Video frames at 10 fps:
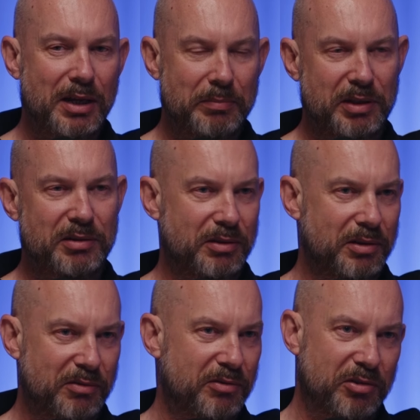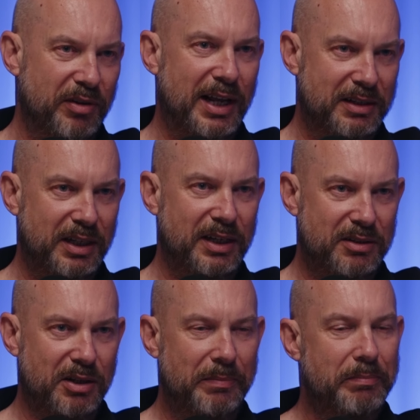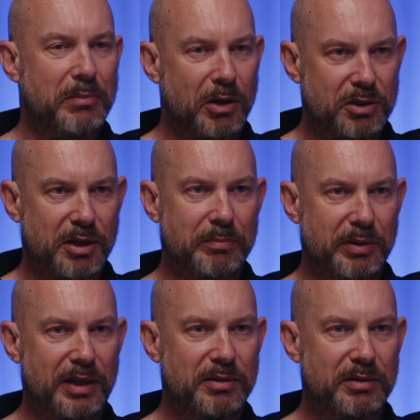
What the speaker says: But the reality is that most companies,